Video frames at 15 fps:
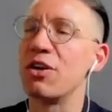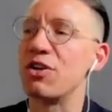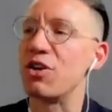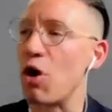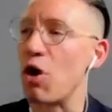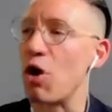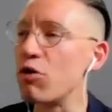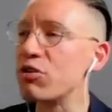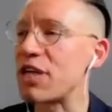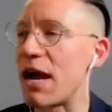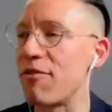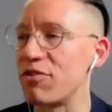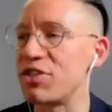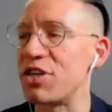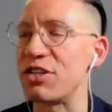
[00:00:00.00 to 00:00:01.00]
to host
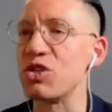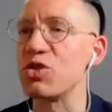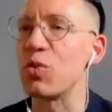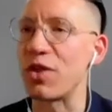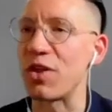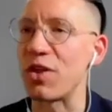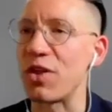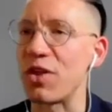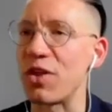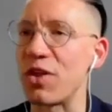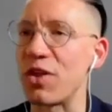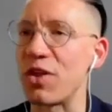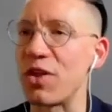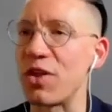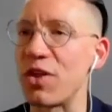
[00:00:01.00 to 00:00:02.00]
conversations with
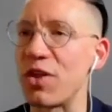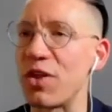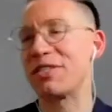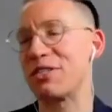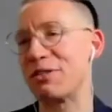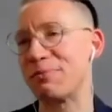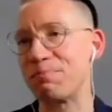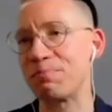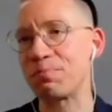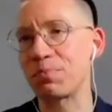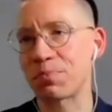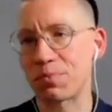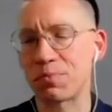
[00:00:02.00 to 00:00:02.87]
the safety system.